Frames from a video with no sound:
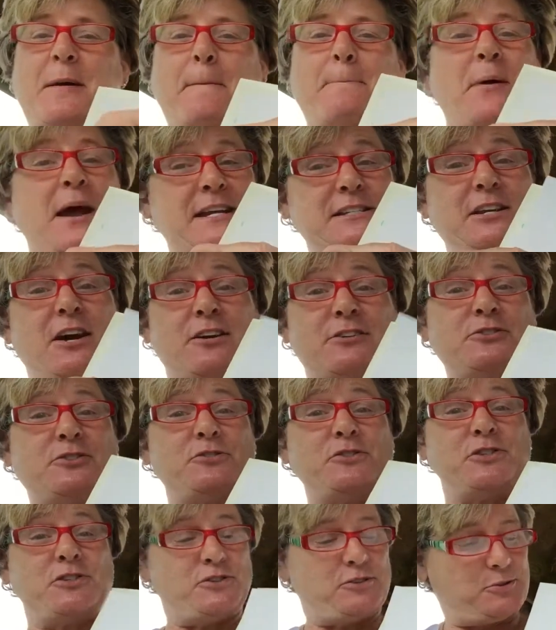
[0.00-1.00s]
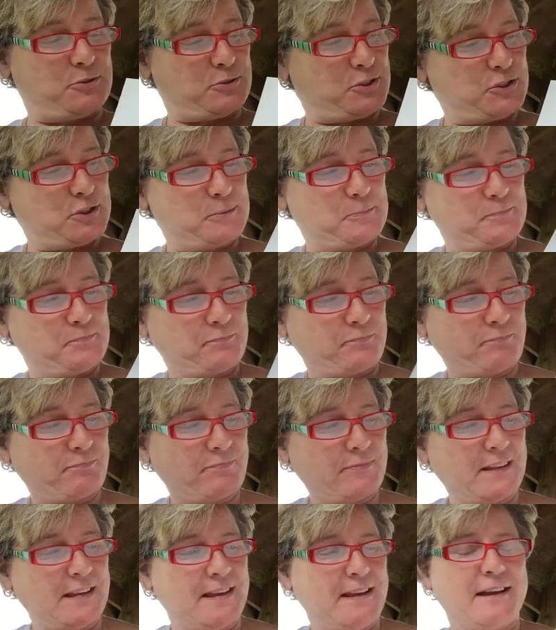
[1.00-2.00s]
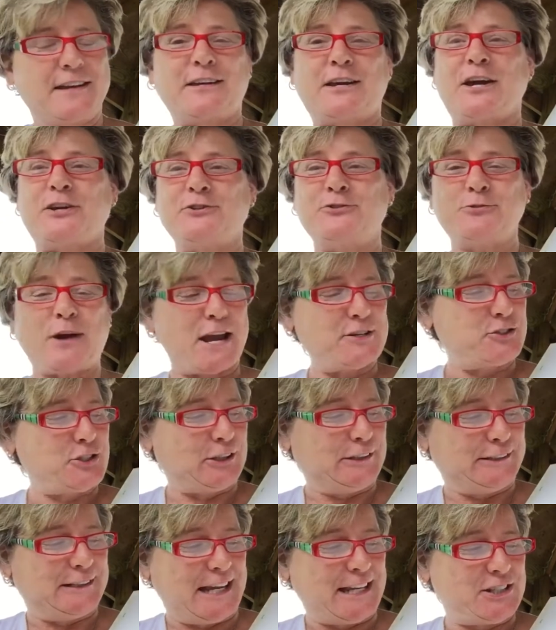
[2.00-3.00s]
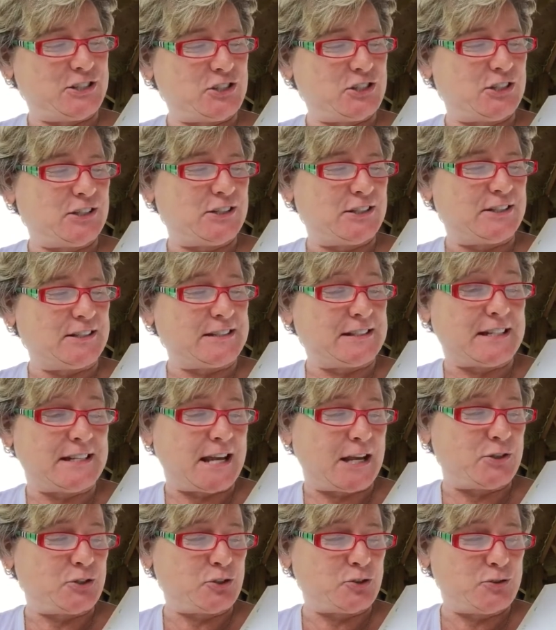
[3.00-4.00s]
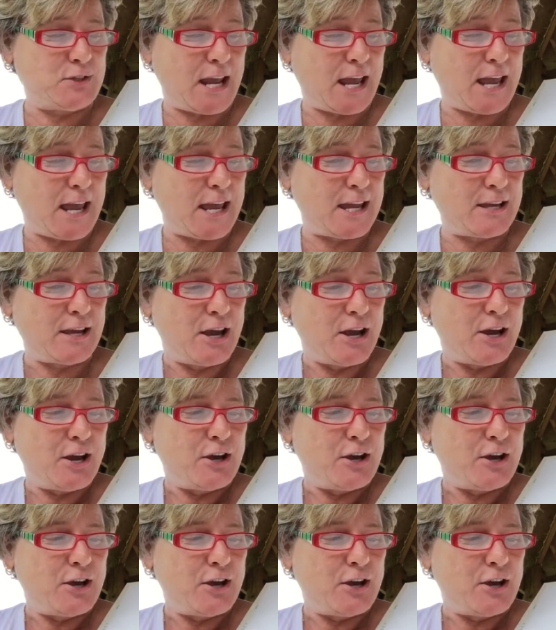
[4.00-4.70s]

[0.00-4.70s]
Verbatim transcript: by Dr. Seuss. Congratulations, today is your day.